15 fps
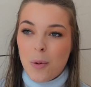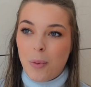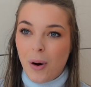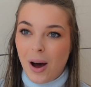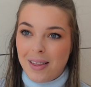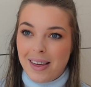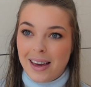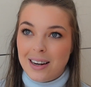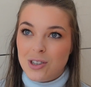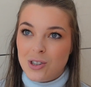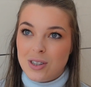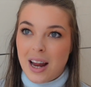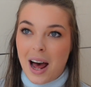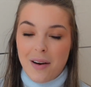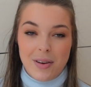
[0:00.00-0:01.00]
but I think
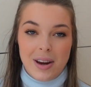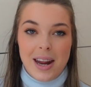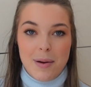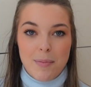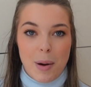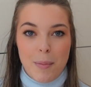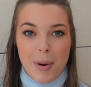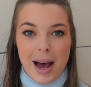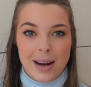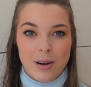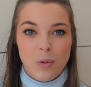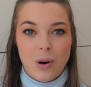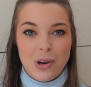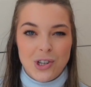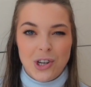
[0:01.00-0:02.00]
just having in my mind
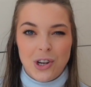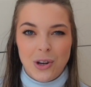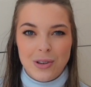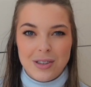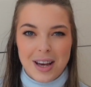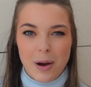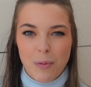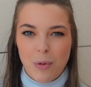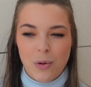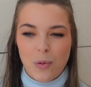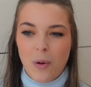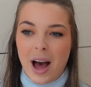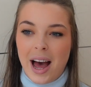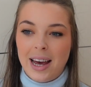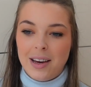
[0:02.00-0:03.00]
what shoes I would
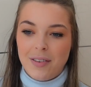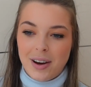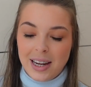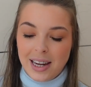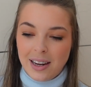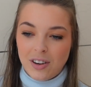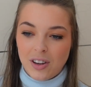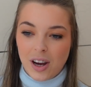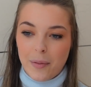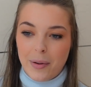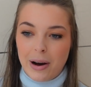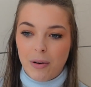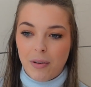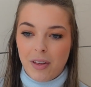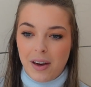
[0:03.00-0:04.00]
wear if I need to go
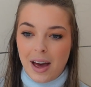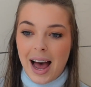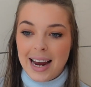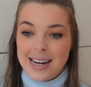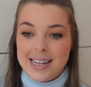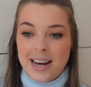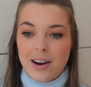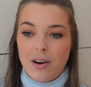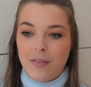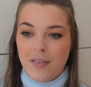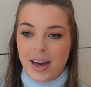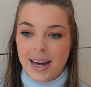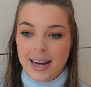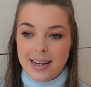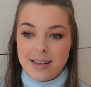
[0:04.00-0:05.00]
out, the idea of
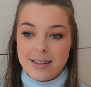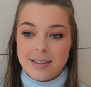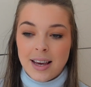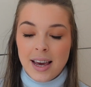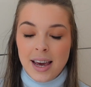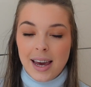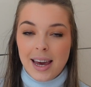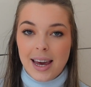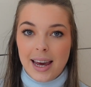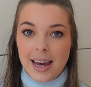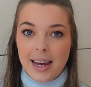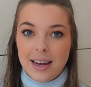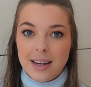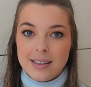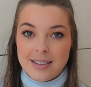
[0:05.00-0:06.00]
it is
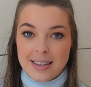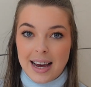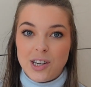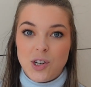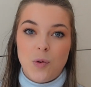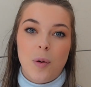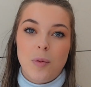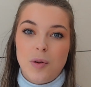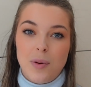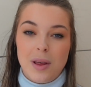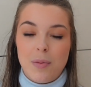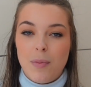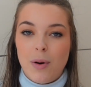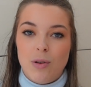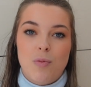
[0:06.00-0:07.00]
it sets you up to be
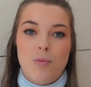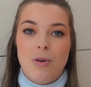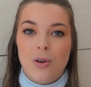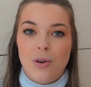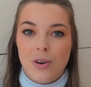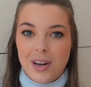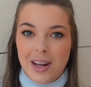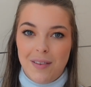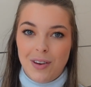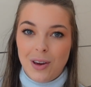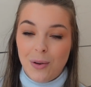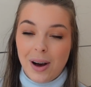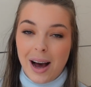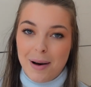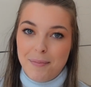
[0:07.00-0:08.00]
the most productive
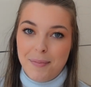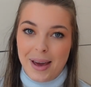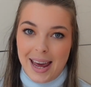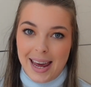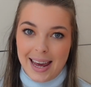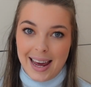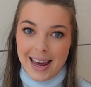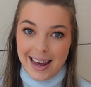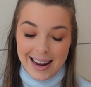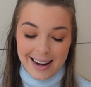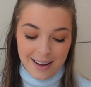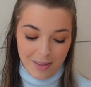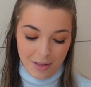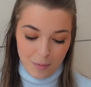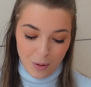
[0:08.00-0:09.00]
you can be
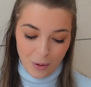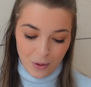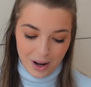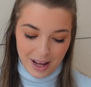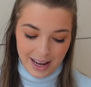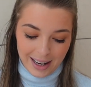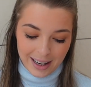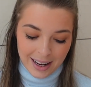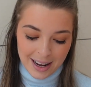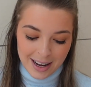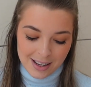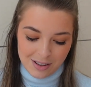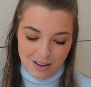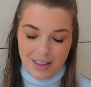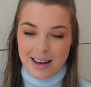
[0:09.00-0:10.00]
in the morning.
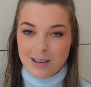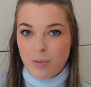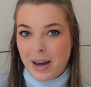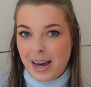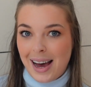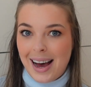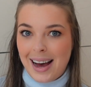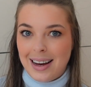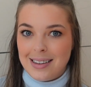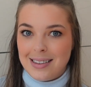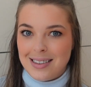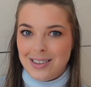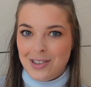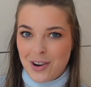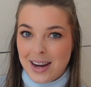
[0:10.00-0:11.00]
So that's why it
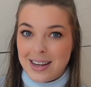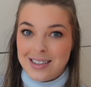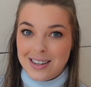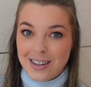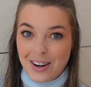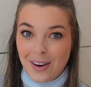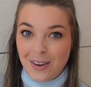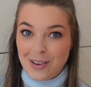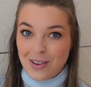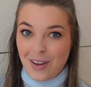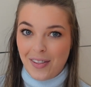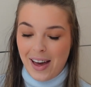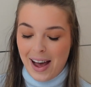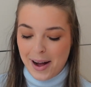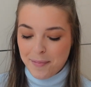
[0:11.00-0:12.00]
has dress to toes
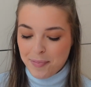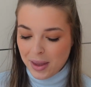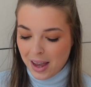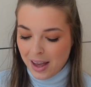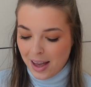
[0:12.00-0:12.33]
on there.